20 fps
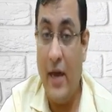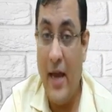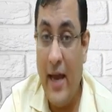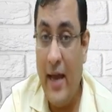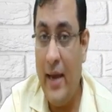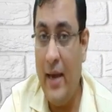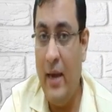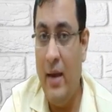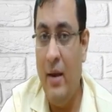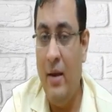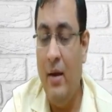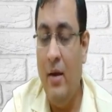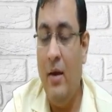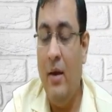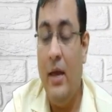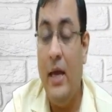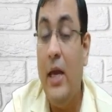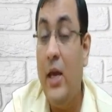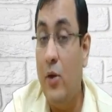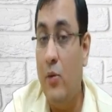L,
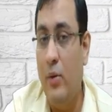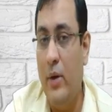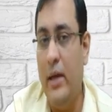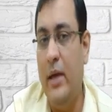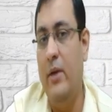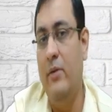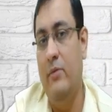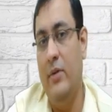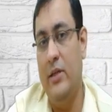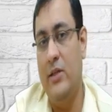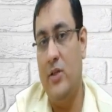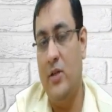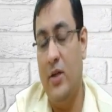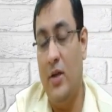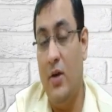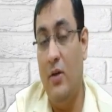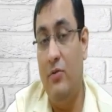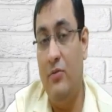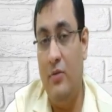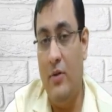equity
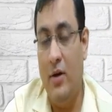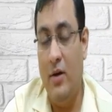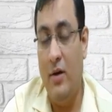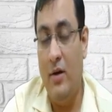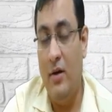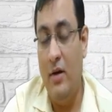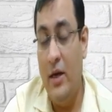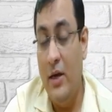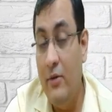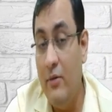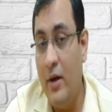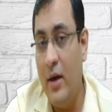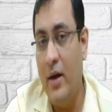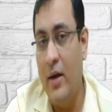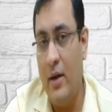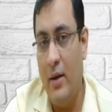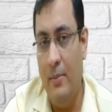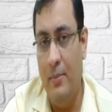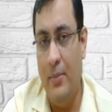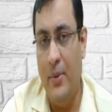investor of
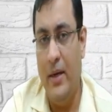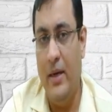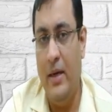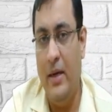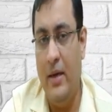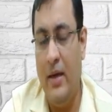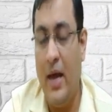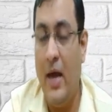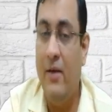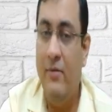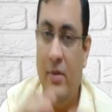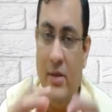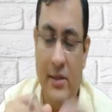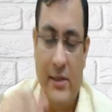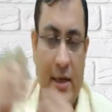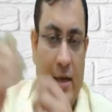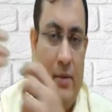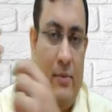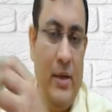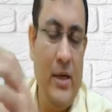levered company, I will
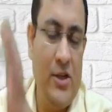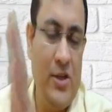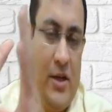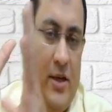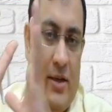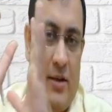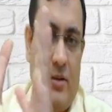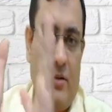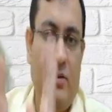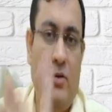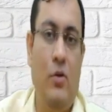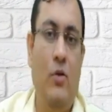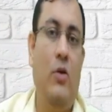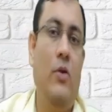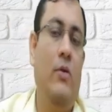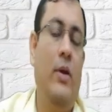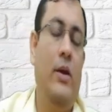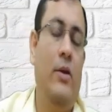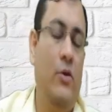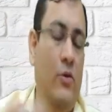sell my share,
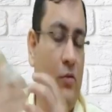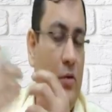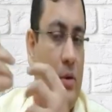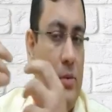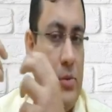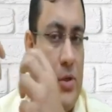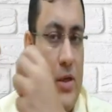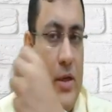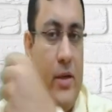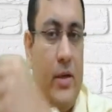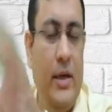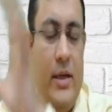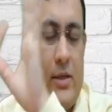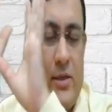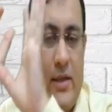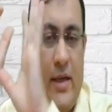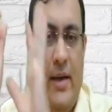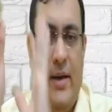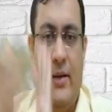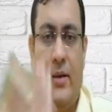overvalued firm share, let's
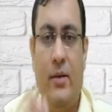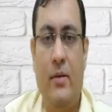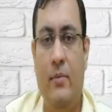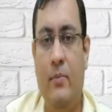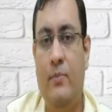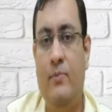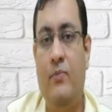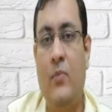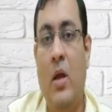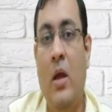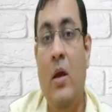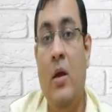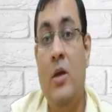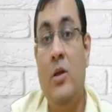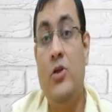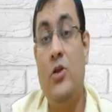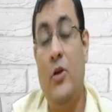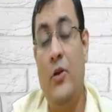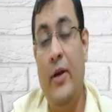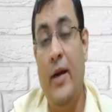sell it,
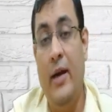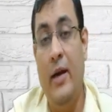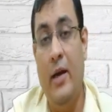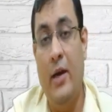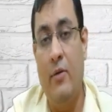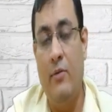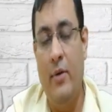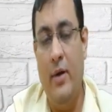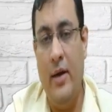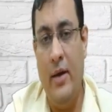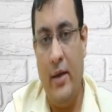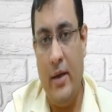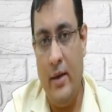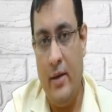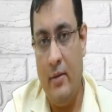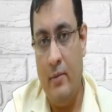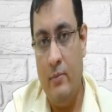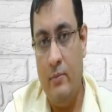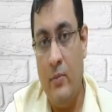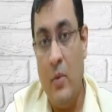generate
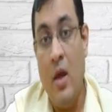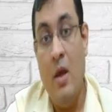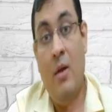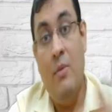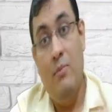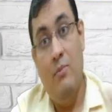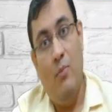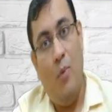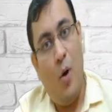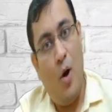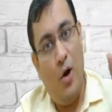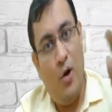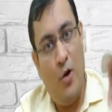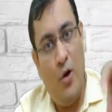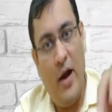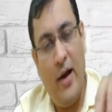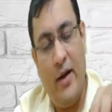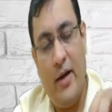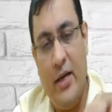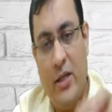liquidity, borrow
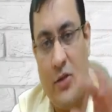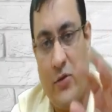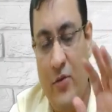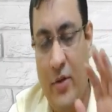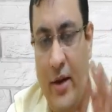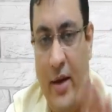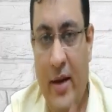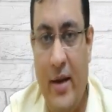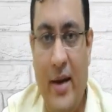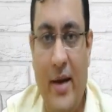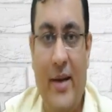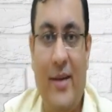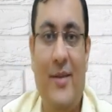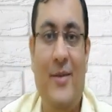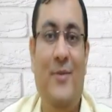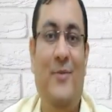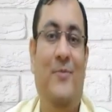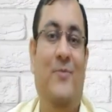at risk-free rate,